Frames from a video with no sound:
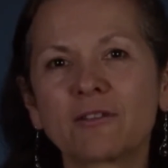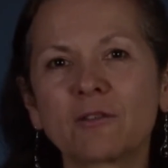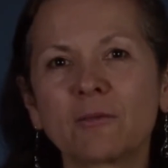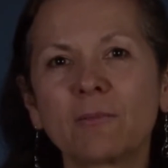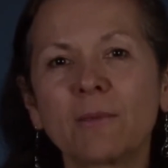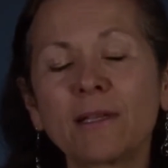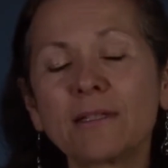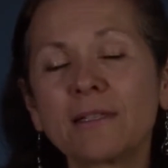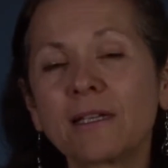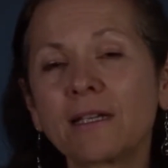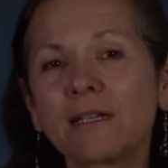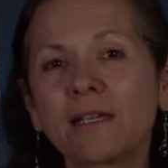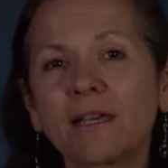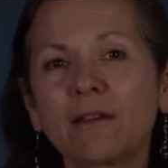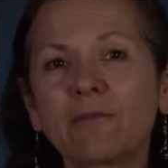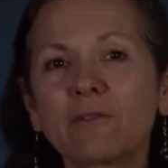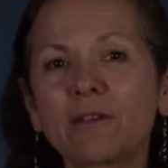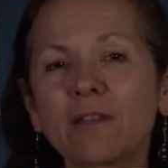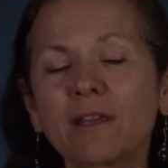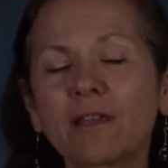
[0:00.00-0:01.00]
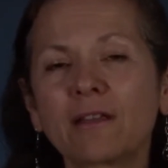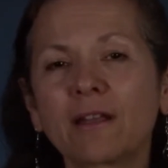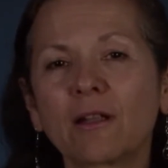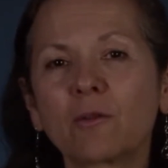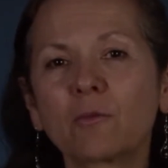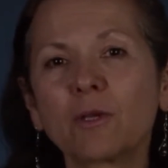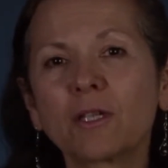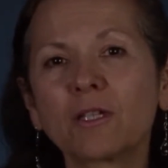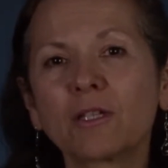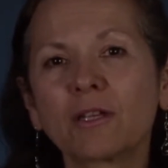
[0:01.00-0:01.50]
So basically everything
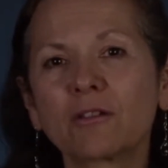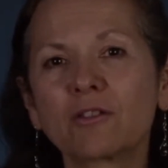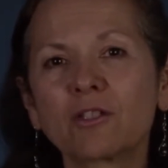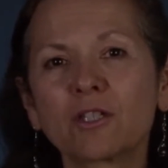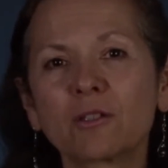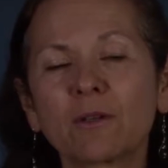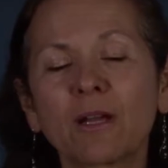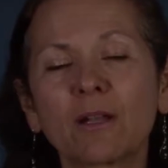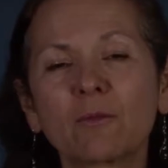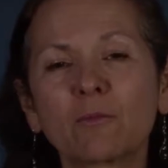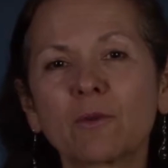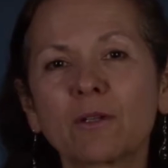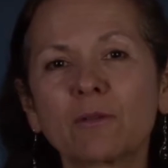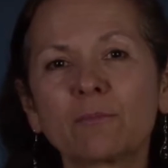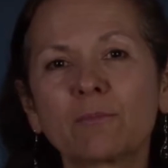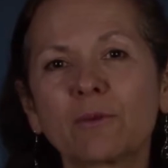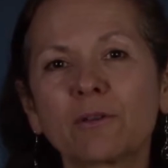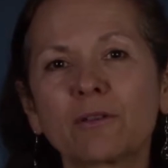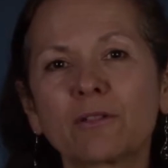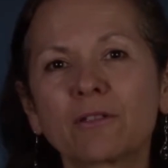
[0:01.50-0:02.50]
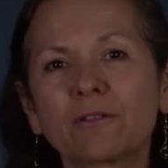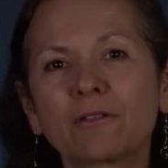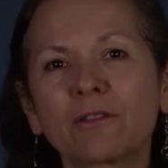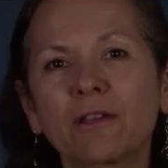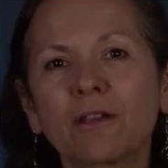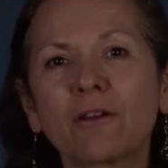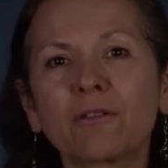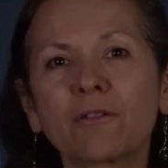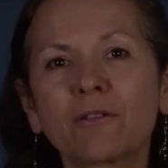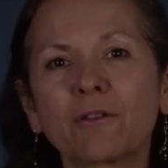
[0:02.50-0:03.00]
that we touch at one point or
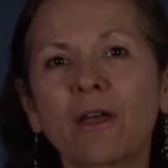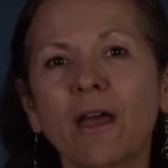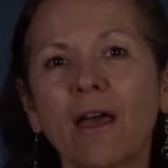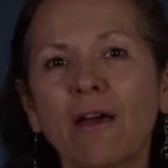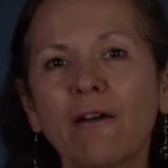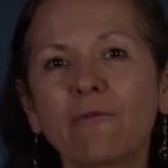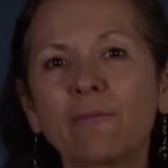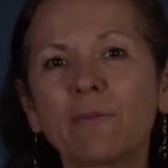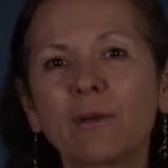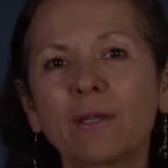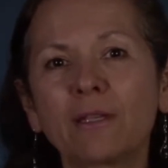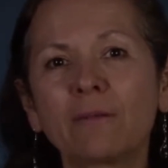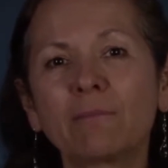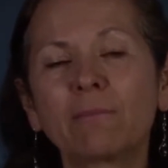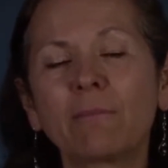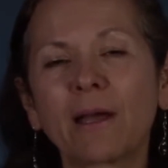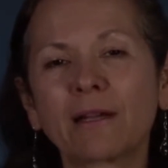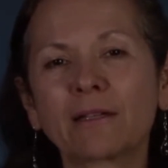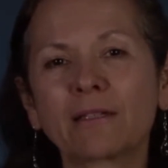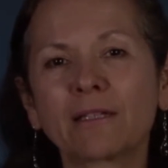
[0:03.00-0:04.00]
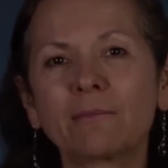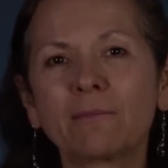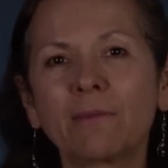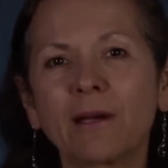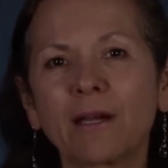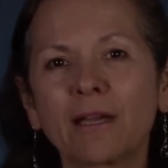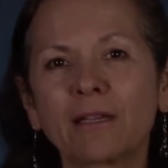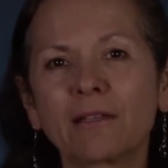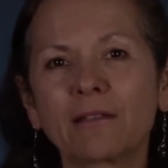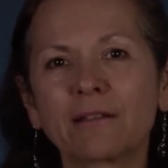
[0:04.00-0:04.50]
the other have been impacted
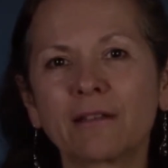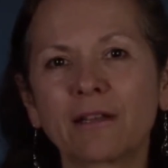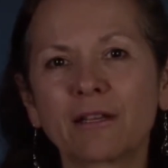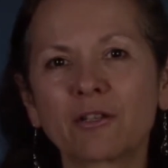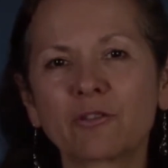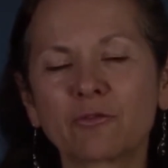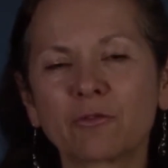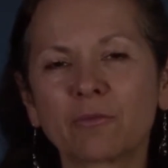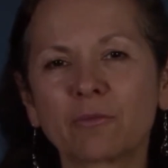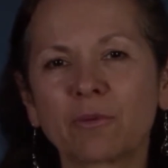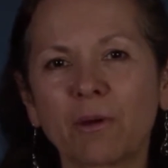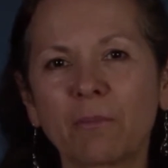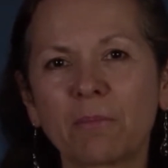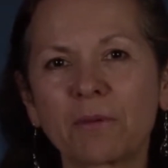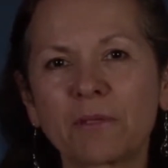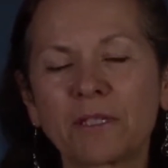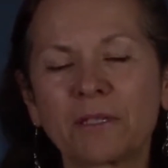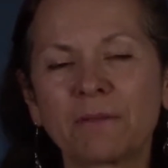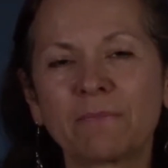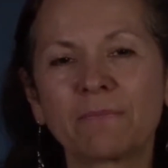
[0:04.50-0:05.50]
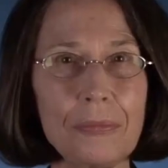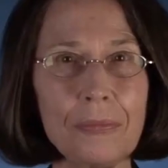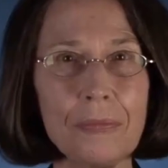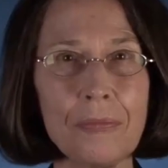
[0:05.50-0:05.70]
by intellectual property.